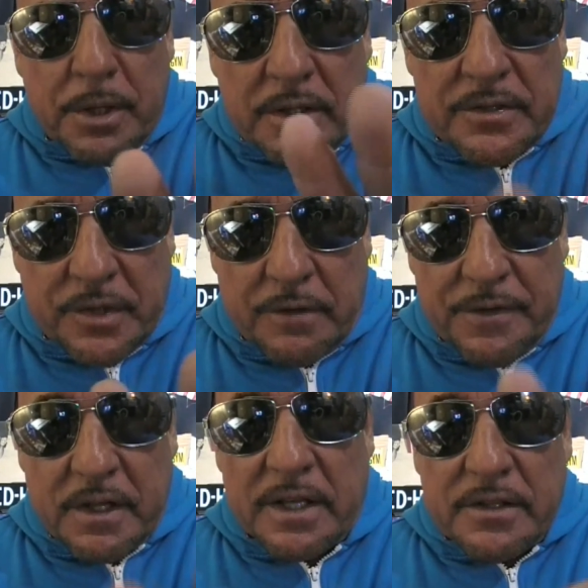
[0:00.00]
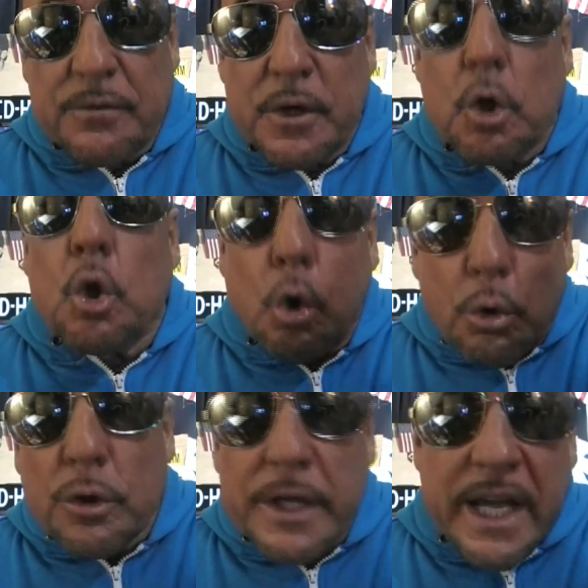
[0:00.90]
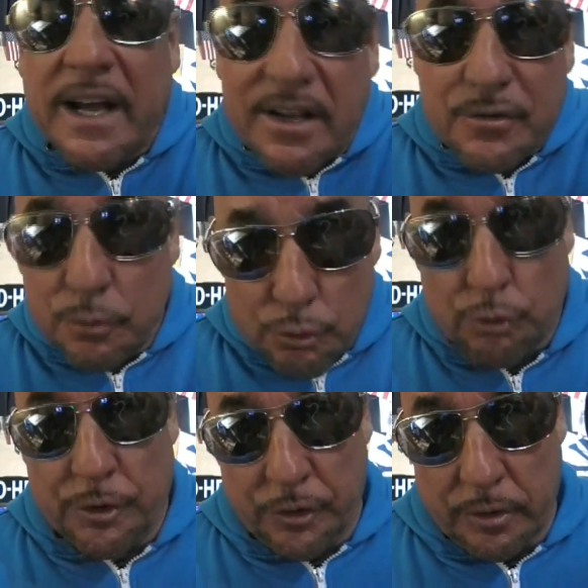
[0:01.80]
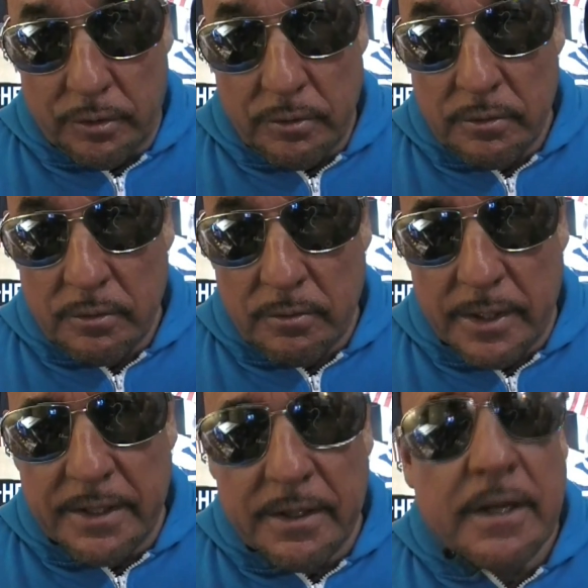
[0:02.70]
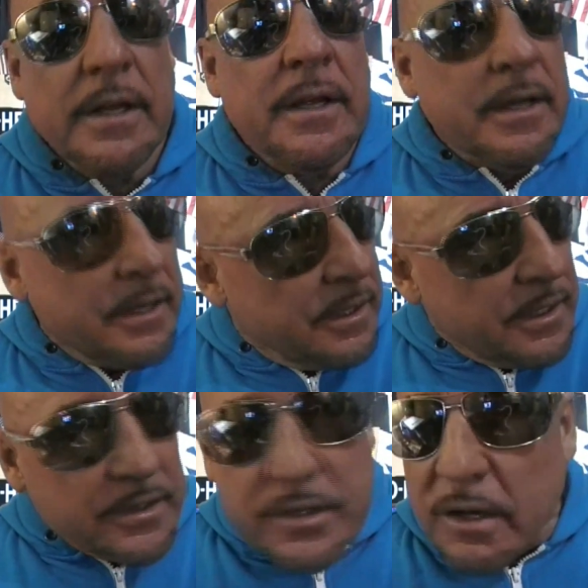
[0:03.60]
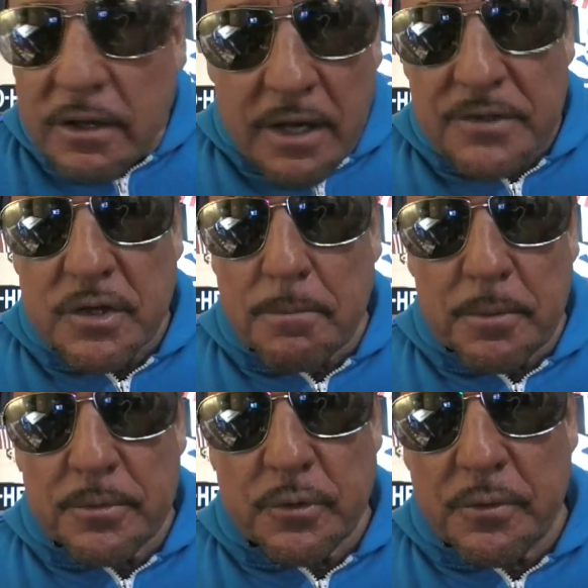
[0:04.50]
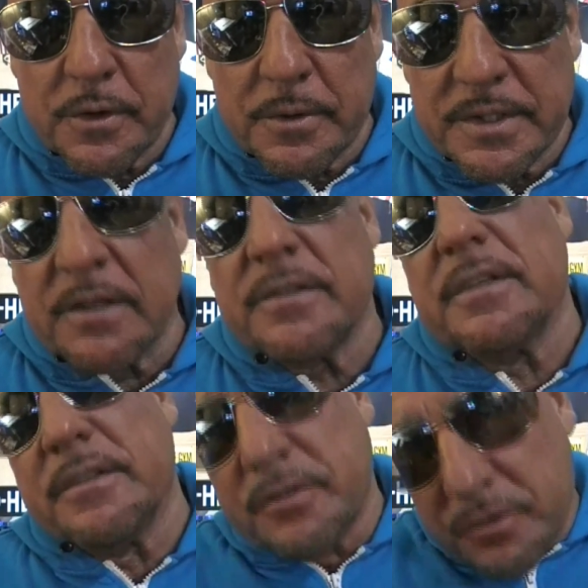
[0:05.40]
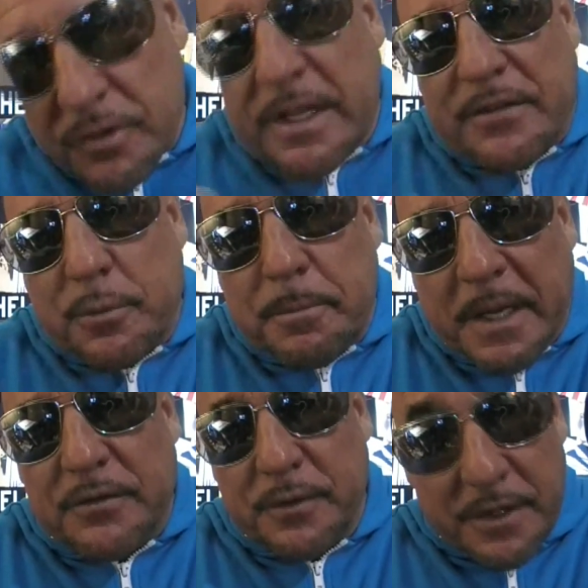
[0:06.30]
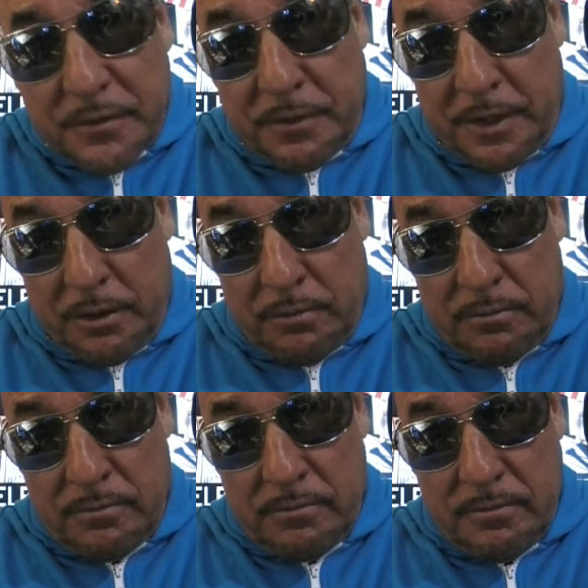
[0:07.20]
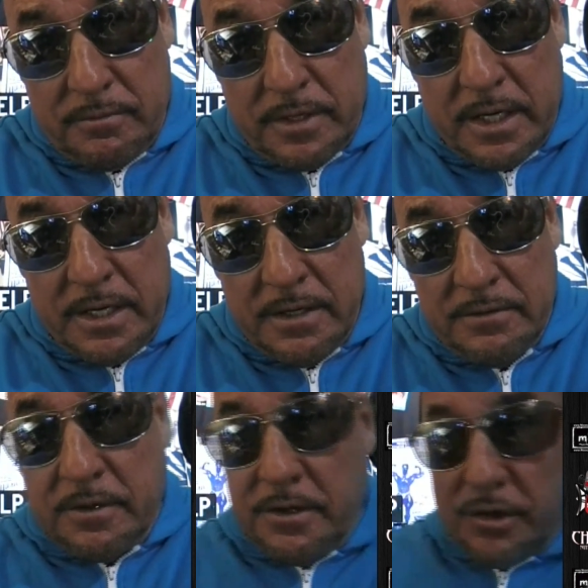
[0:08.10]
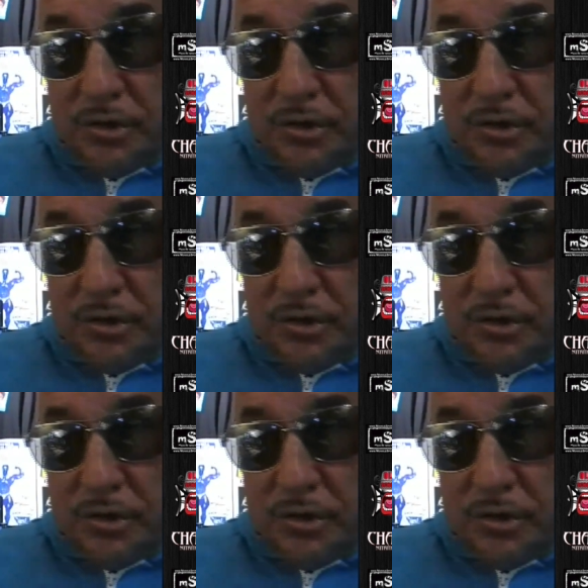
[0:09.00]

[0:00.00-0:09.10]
listen, if you like this video, go to Chaos Nutrition. All right. He's got a lot of supplements over there. He sells. That's what pays for this video. Okay. None of this